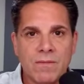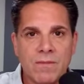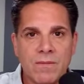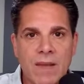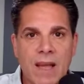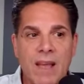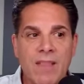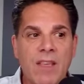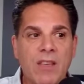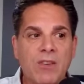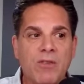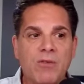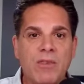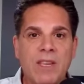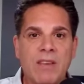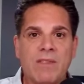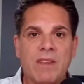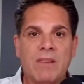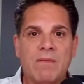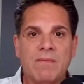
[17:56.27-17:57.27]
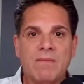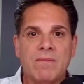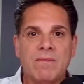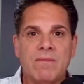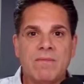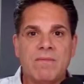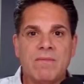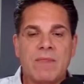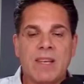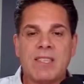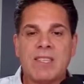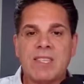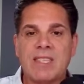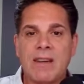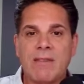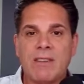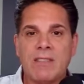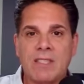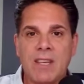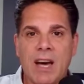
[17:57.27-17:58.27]
And then you leave it. That's
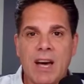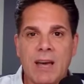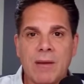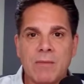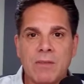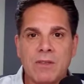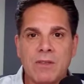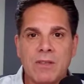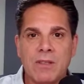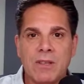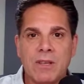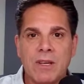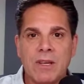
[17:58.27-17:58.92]
7 times.